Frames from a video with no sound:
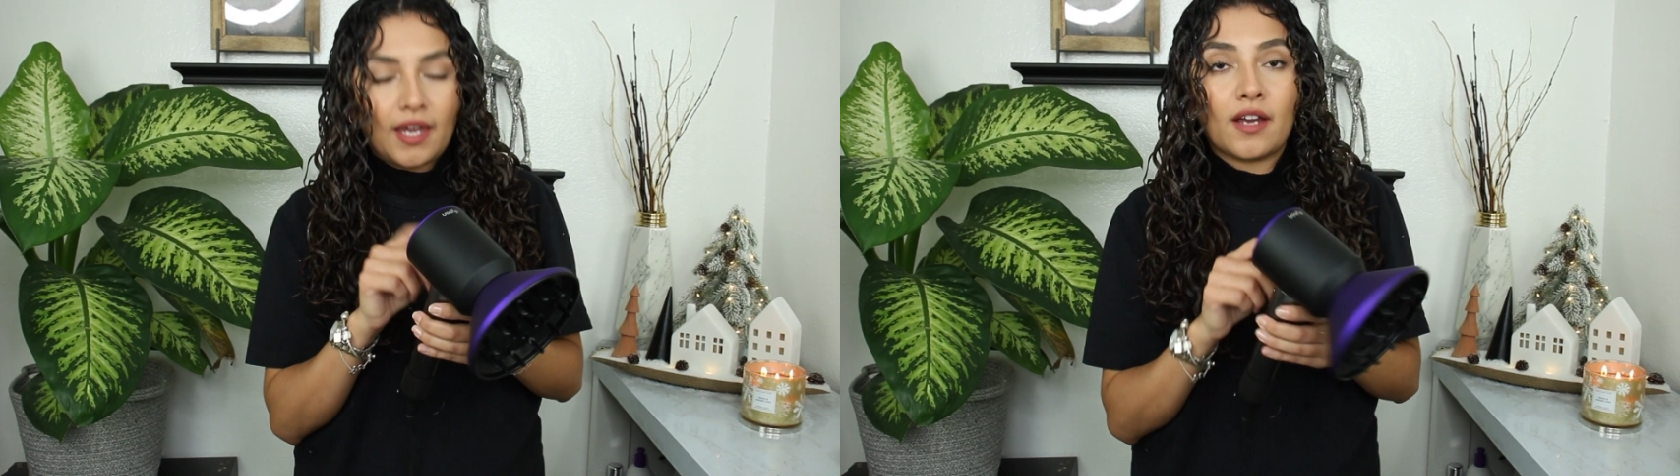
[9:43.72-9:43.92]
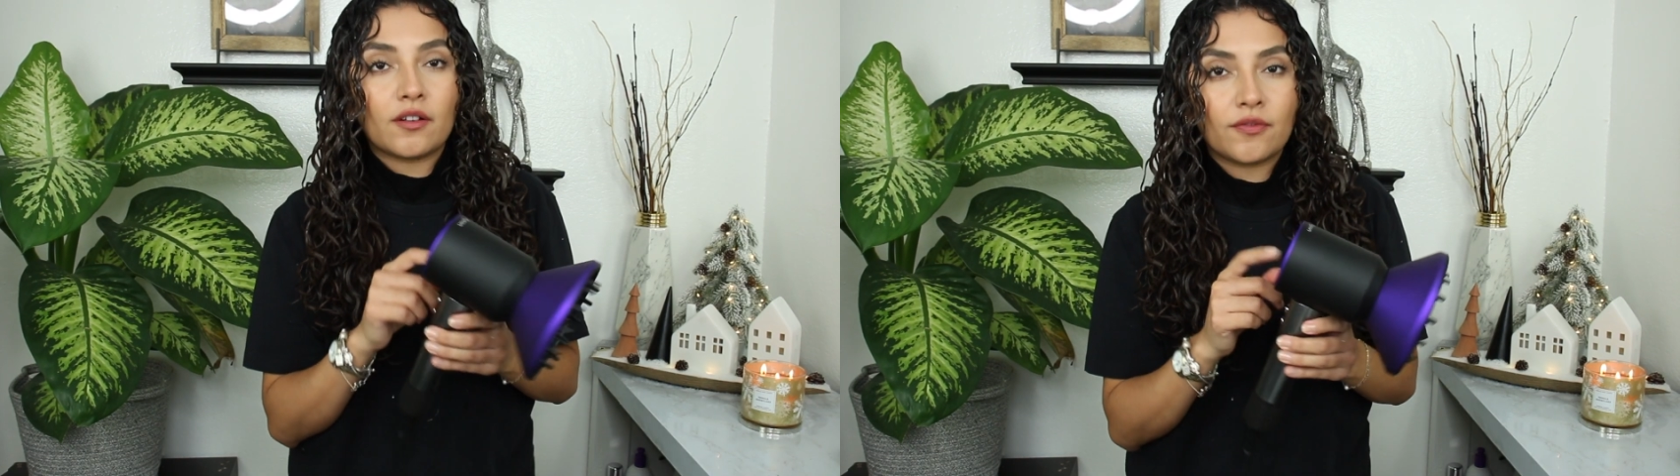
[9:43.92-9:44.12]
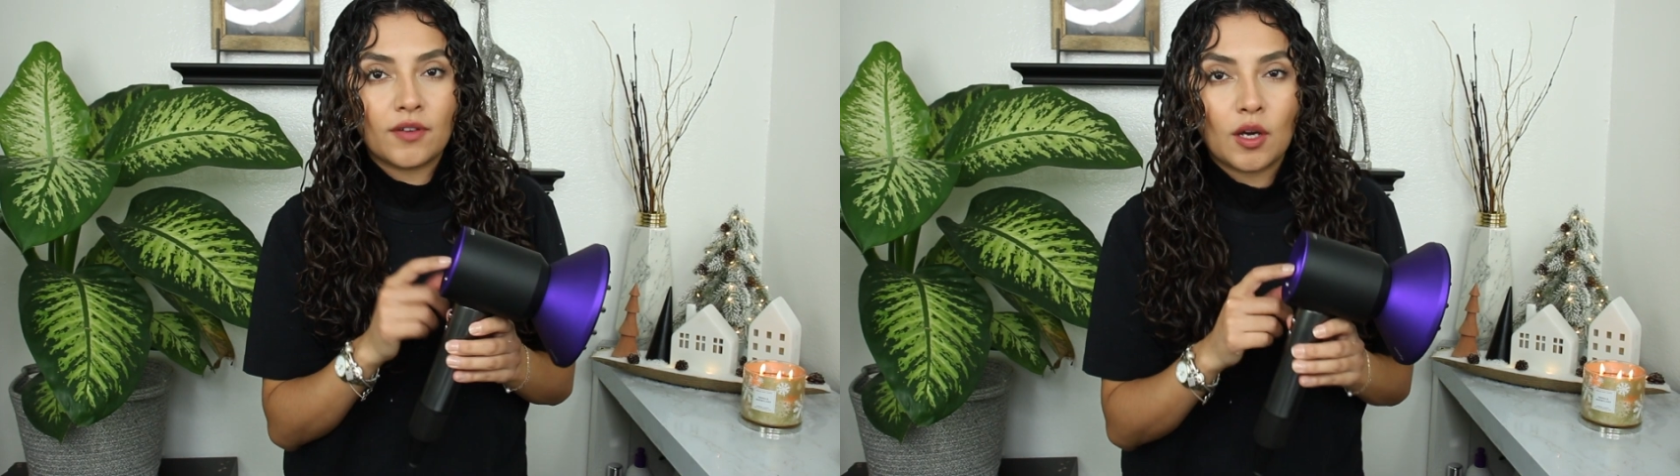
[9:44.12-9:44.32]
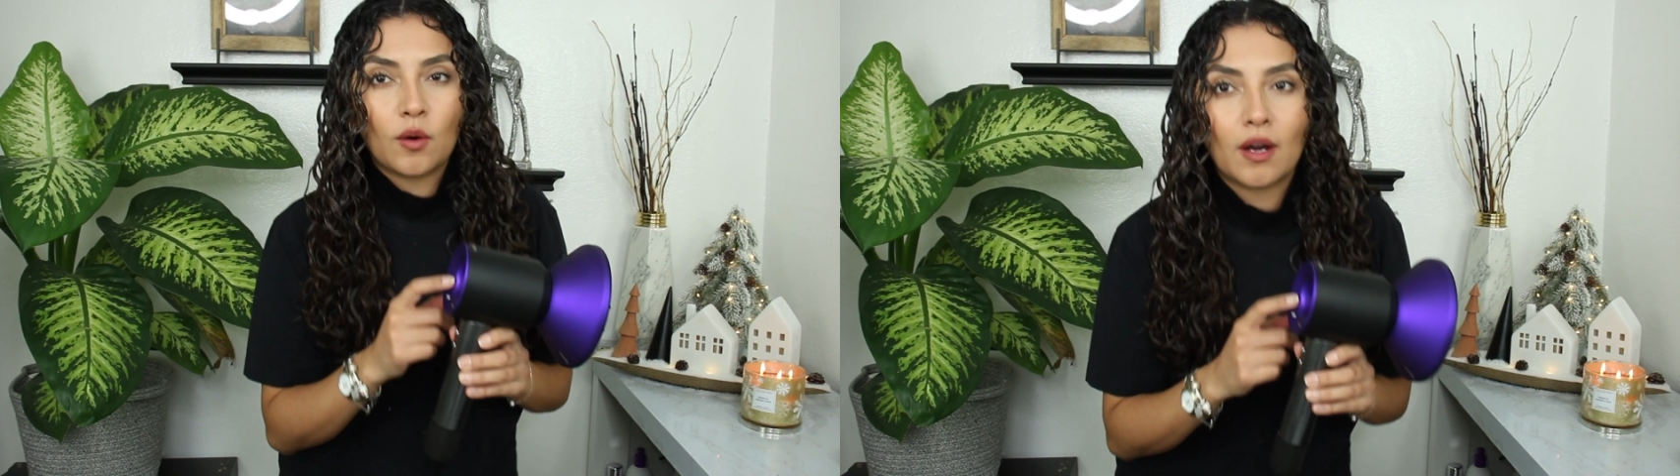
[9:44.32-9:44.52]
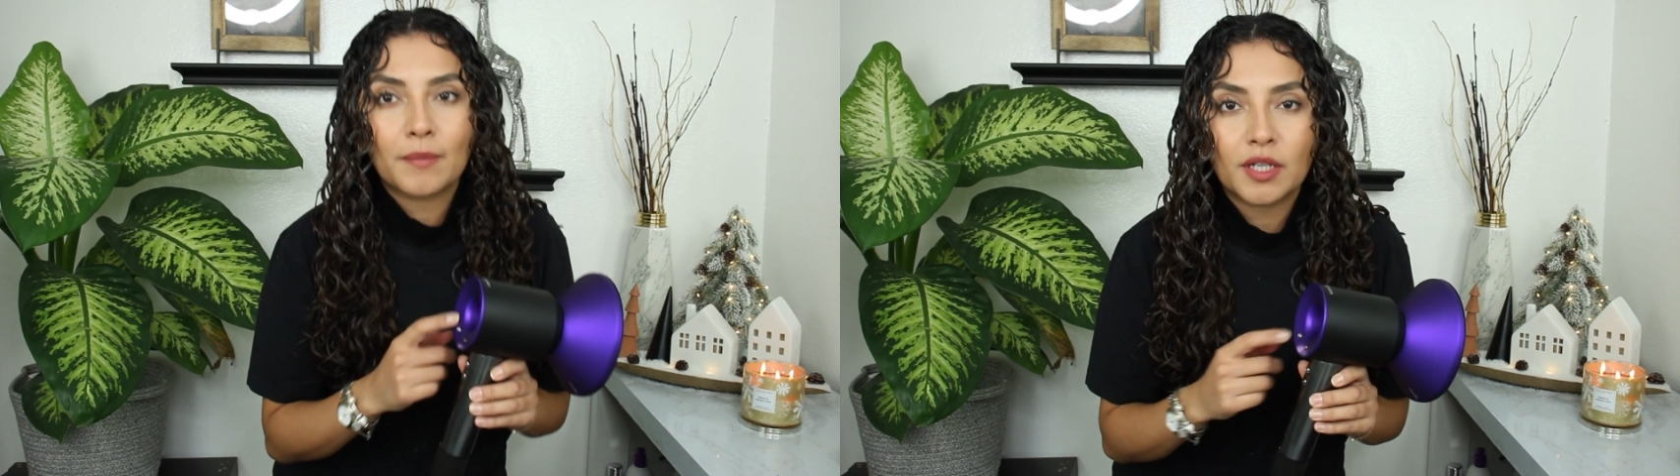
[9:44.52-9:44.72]
airflow,
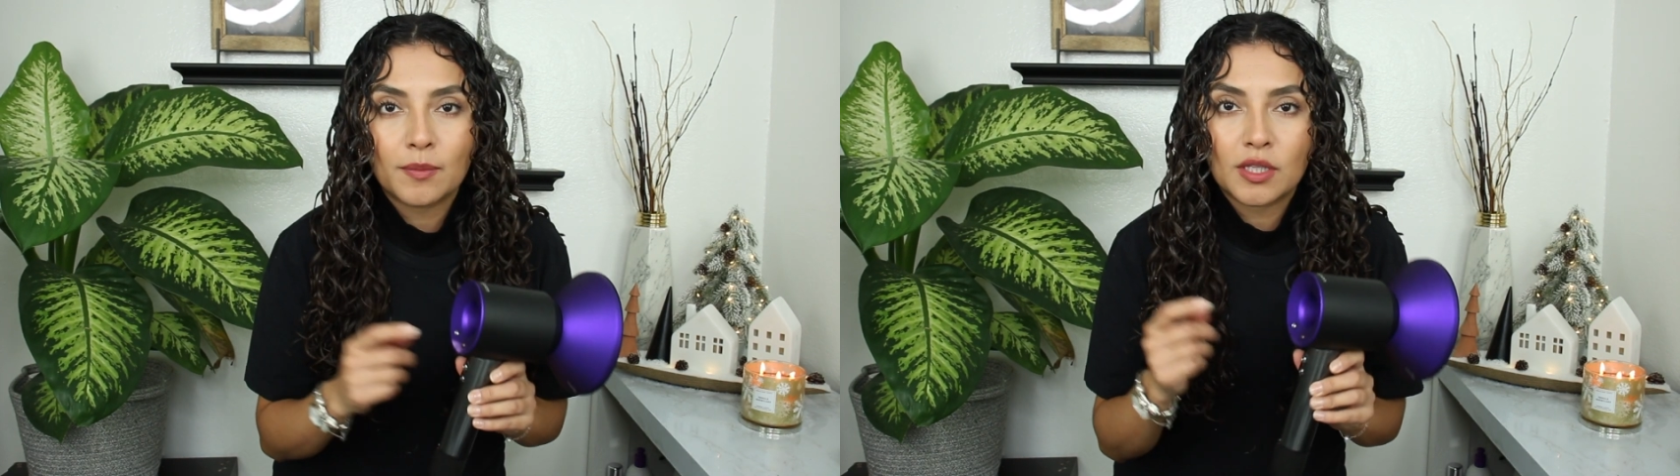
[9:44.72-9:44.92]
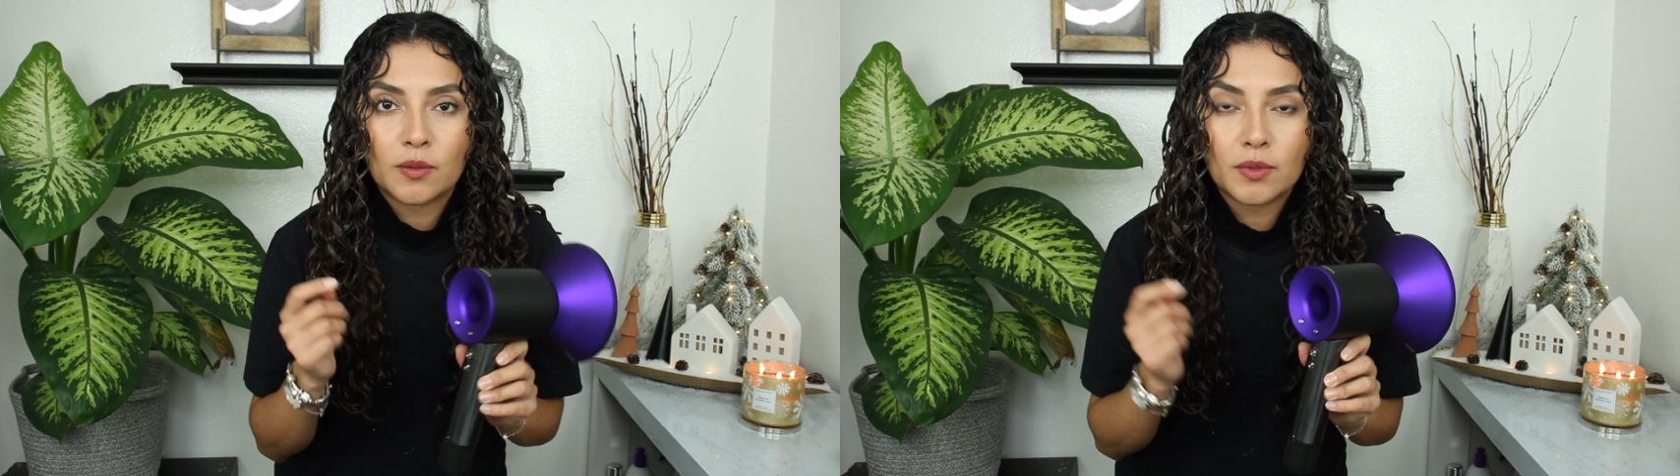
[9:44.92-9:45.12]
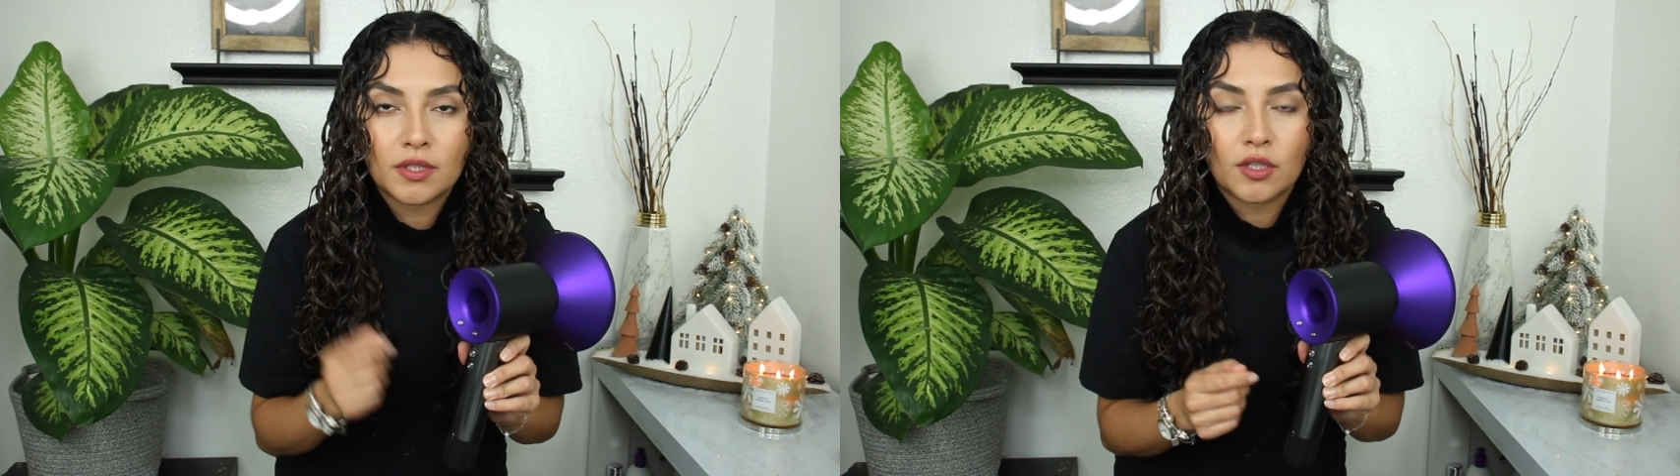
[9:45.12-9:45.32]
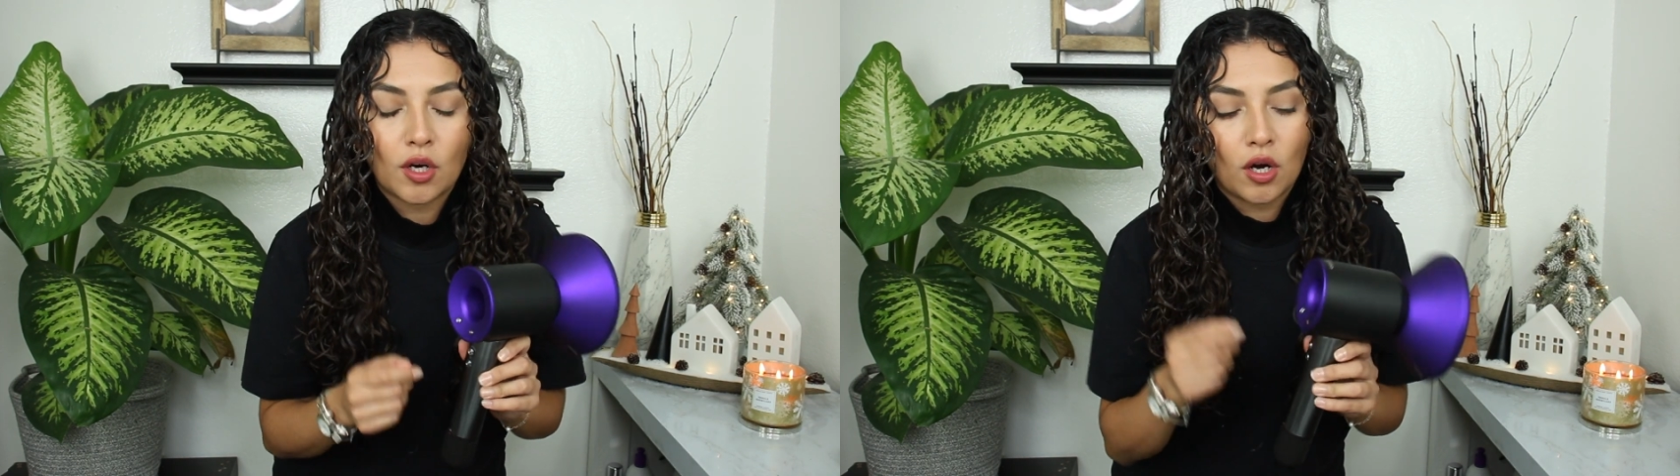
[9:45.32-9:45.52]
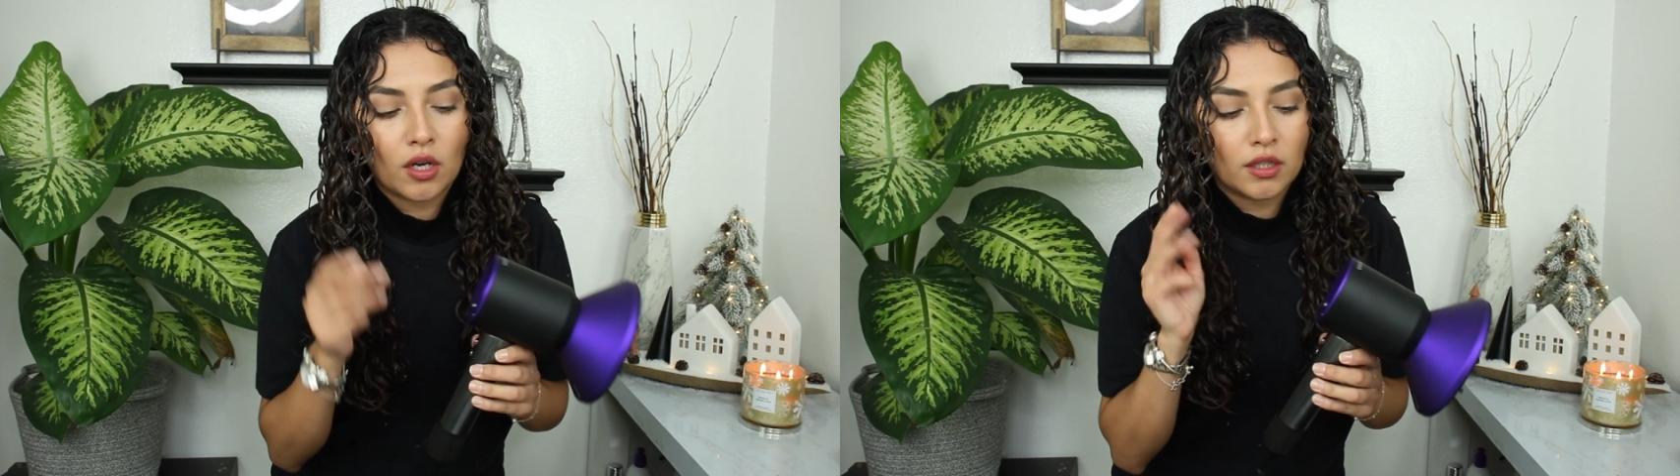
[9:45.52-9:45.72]
I'm gonna be using it
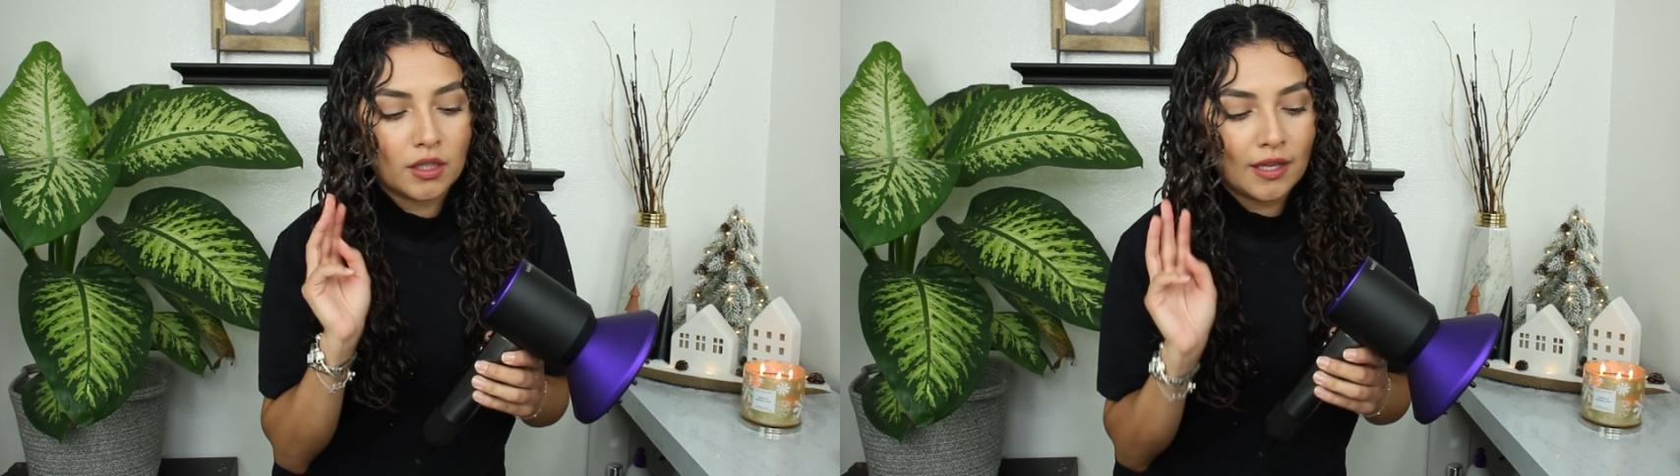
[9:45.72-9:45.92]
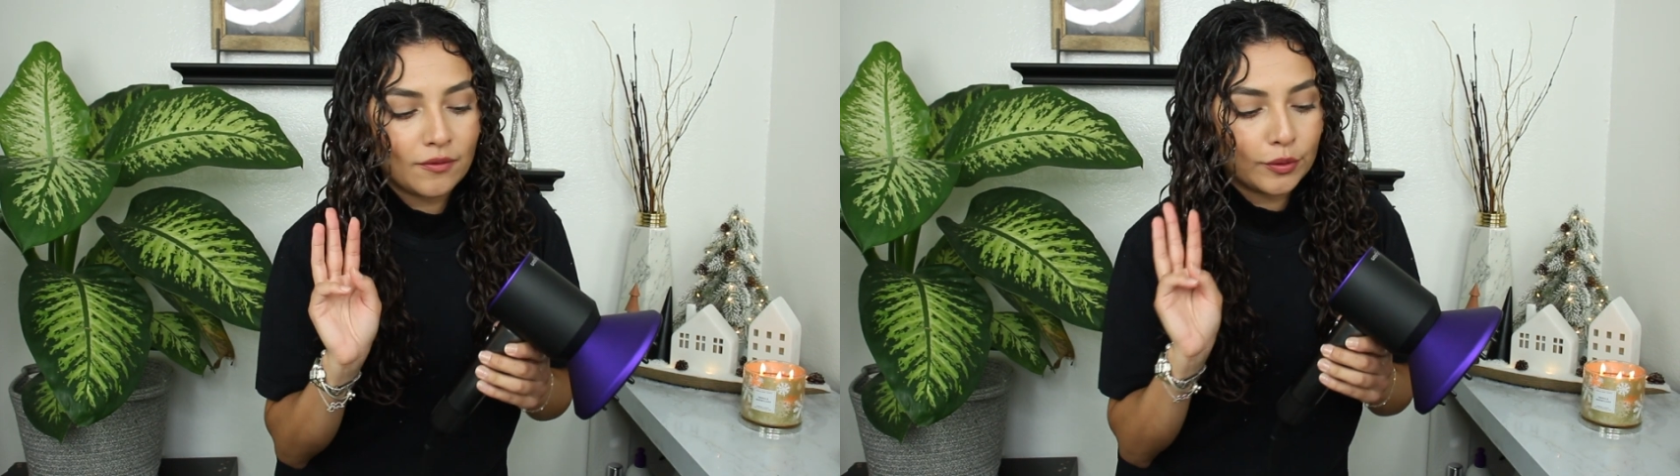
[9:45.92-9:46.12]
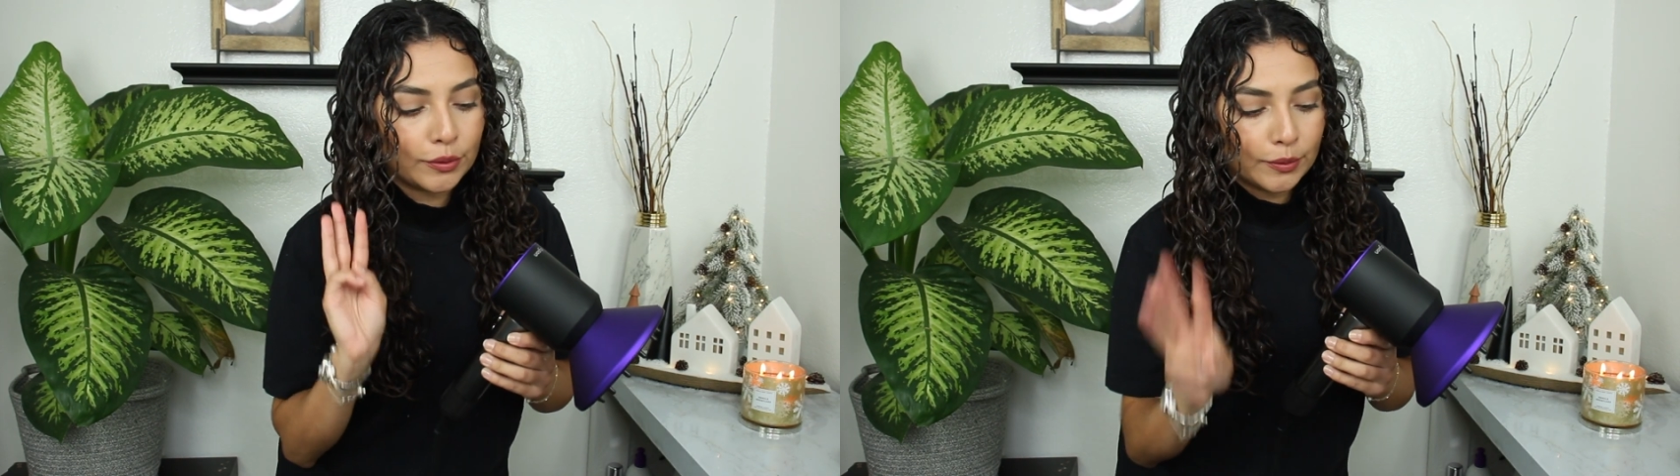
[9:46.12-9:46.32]
on level